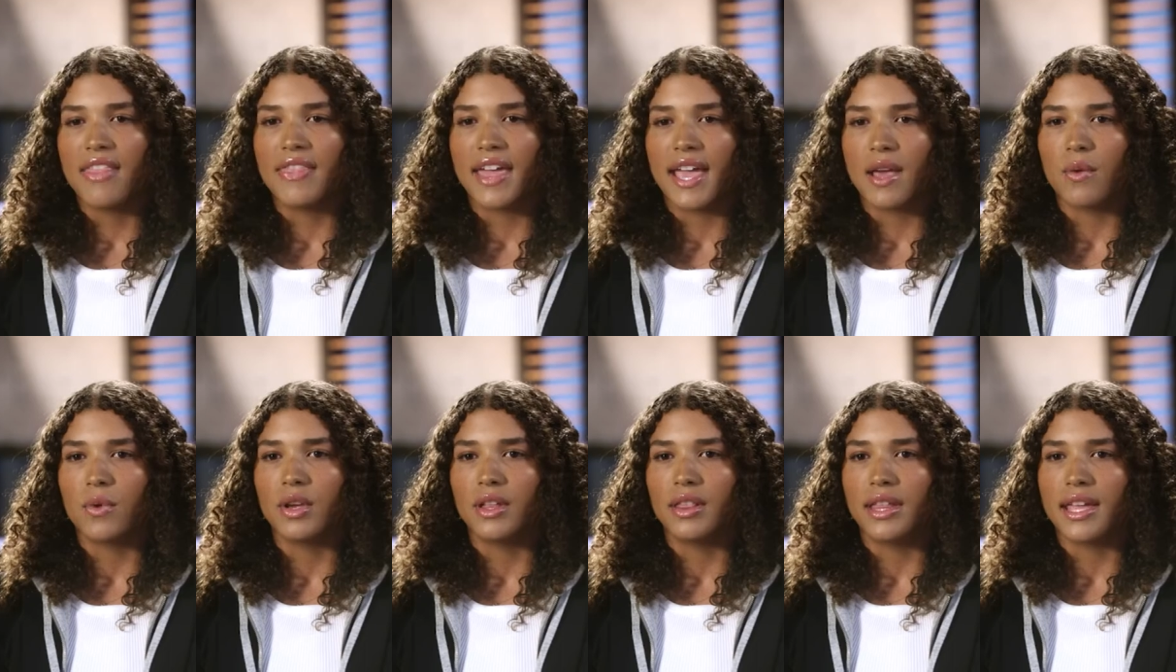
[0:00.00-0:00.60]
they
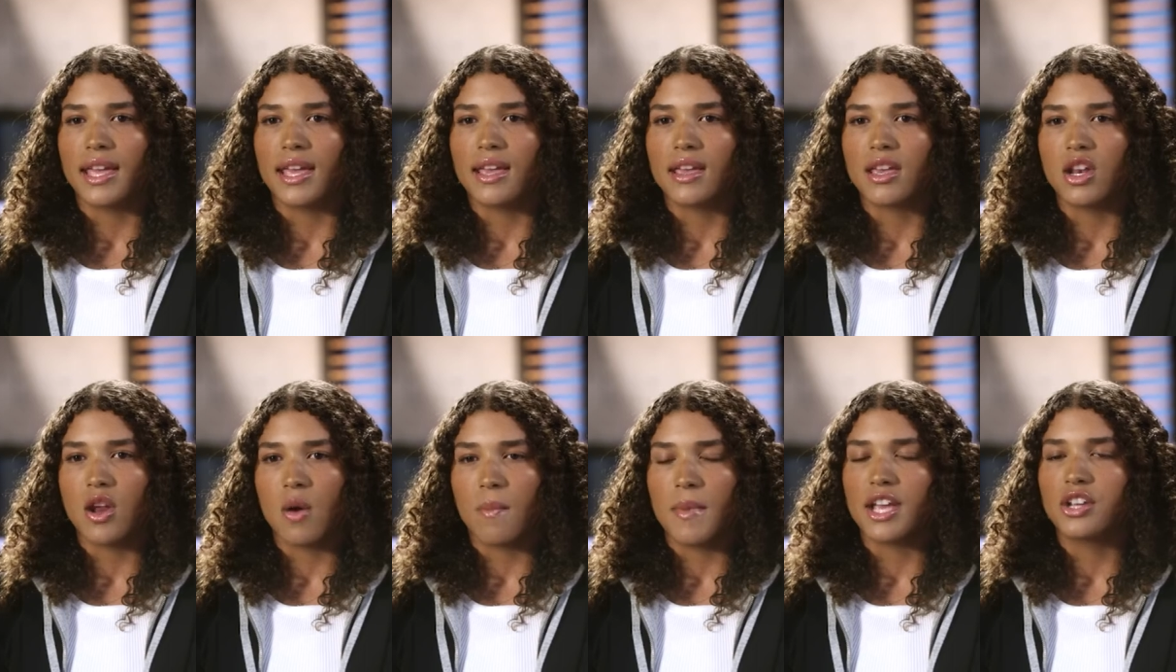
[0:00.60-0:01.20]
really,
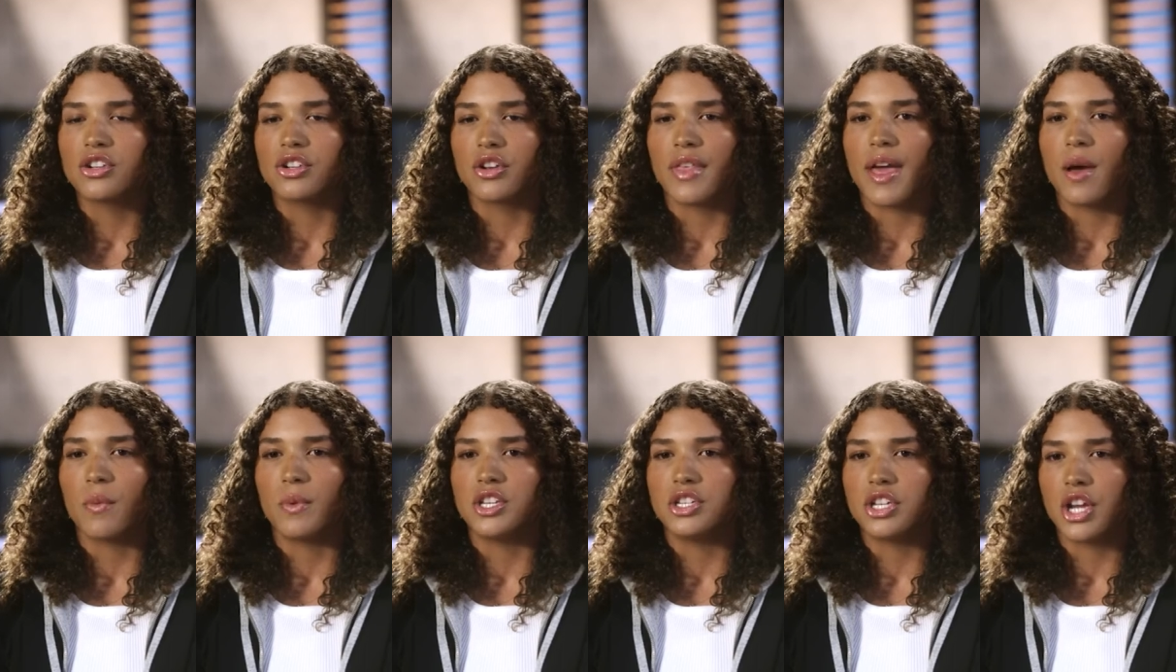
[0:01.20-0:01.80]
you know, make sure
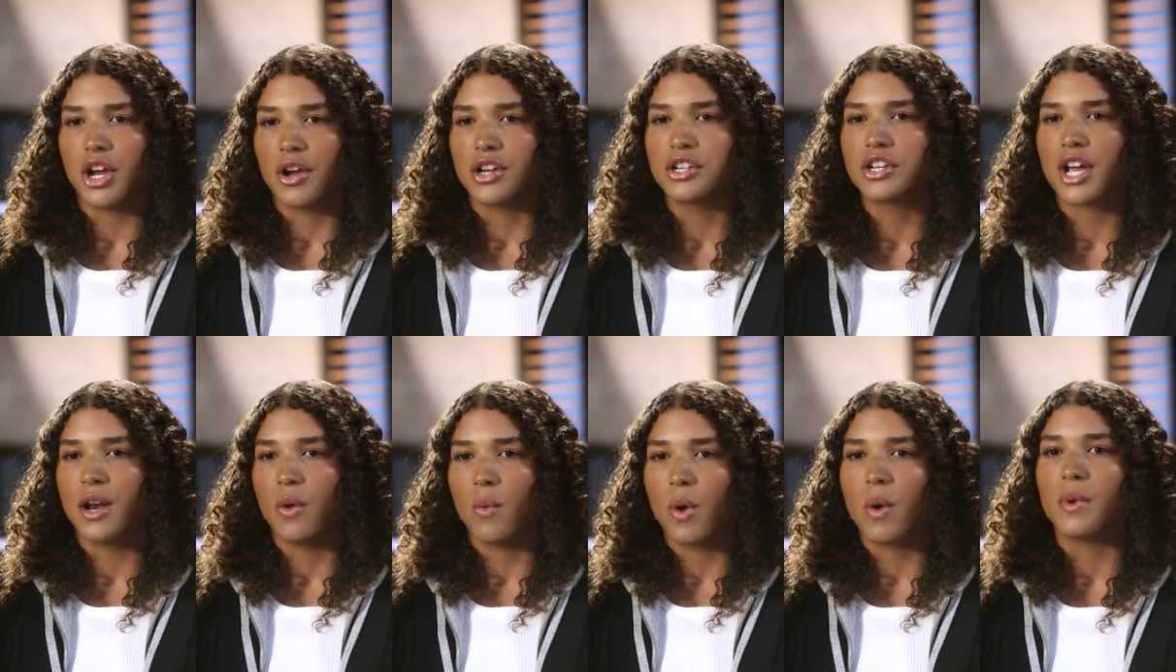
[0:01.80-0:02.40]
that we cherish
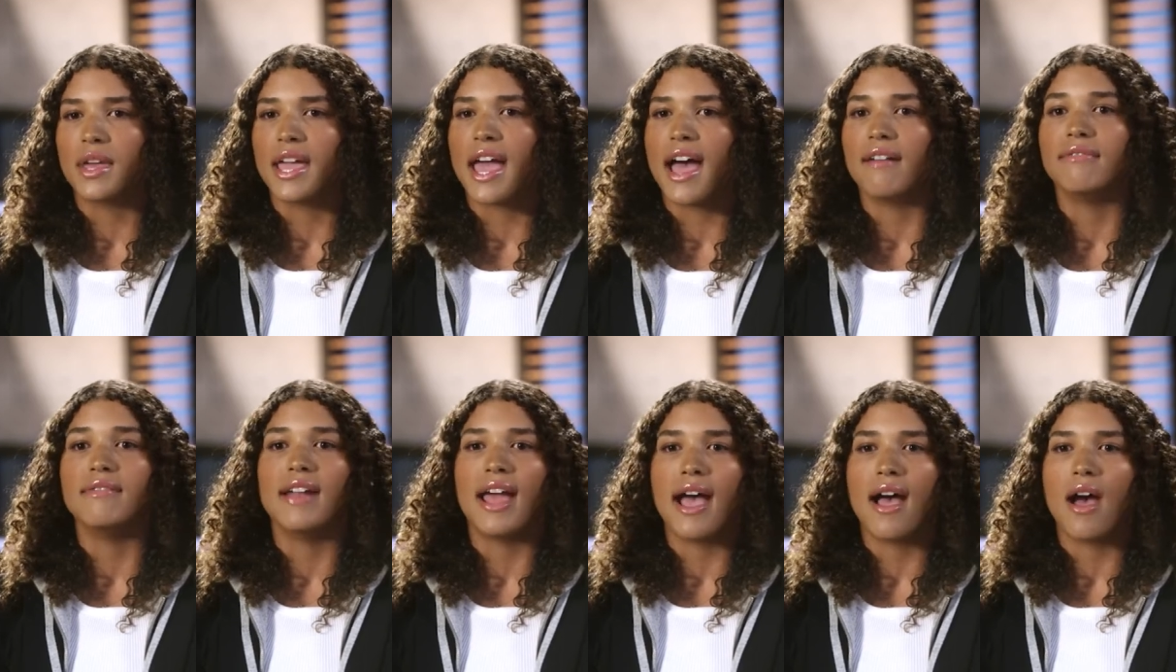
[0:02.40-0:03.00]
kind of what we
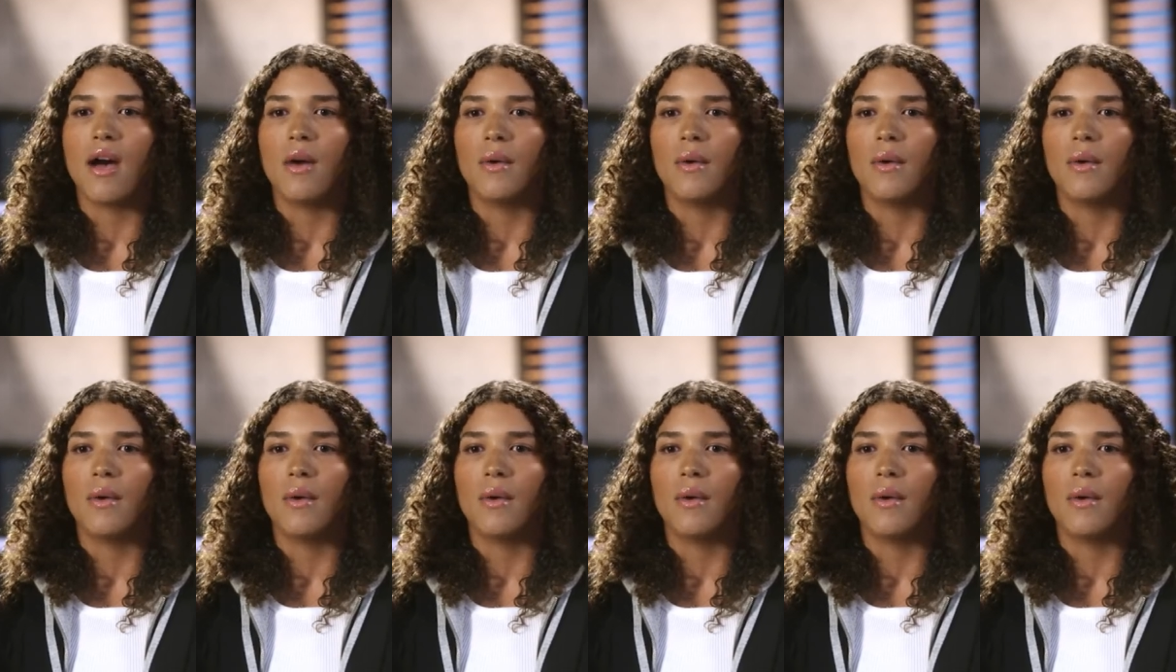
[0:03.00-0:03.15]
have now.